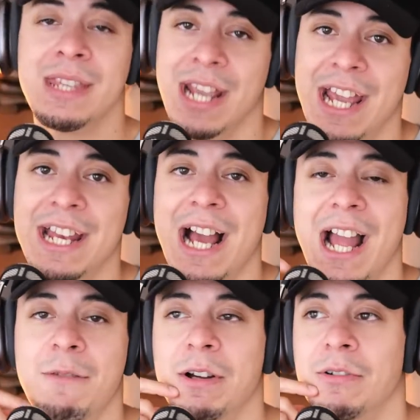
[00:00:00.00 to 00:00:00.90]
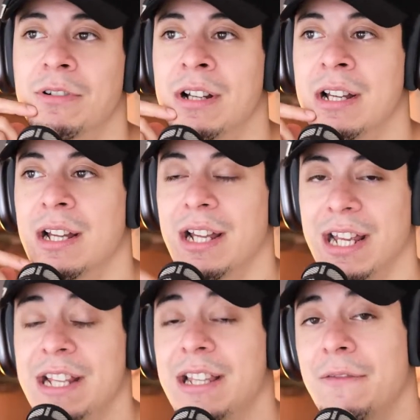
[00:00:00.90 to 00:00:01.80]
And I will,
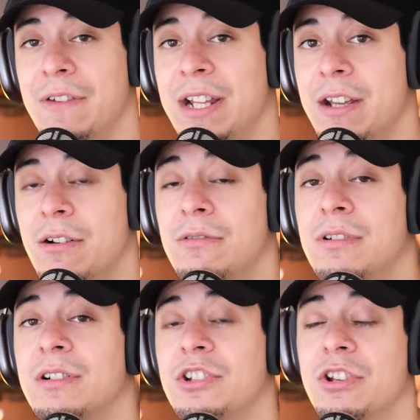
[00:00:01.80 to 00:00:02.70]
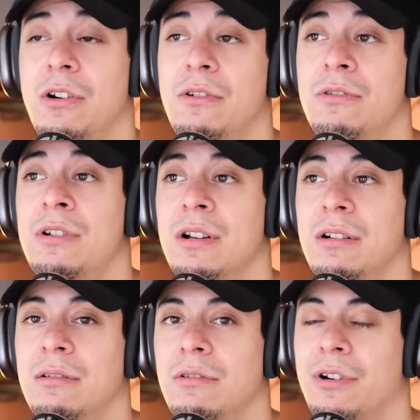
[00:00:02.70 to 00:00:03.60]
in that video, show,
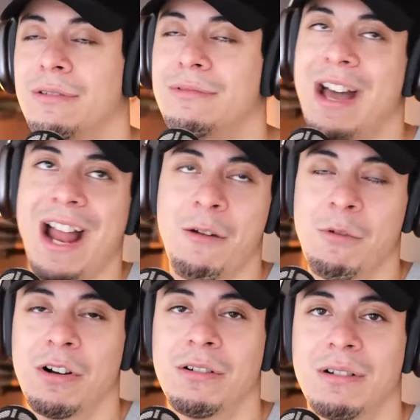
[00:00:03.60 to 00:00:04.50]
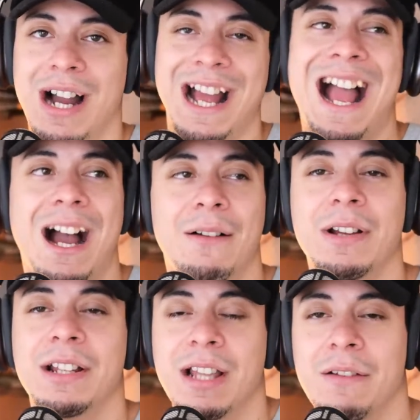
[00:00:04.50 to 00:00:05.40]
or not, I
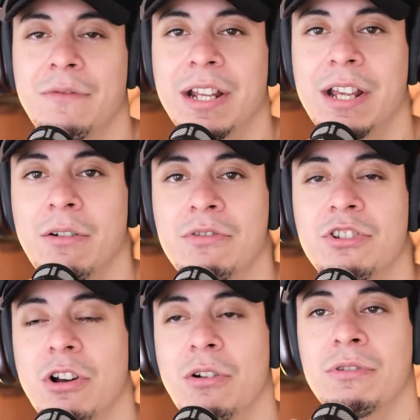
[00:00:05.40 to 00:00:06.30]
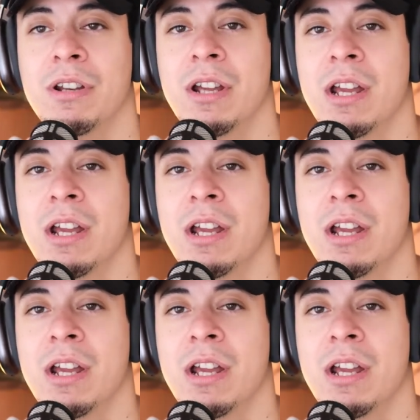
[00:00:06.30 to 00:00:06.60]
have in that video shown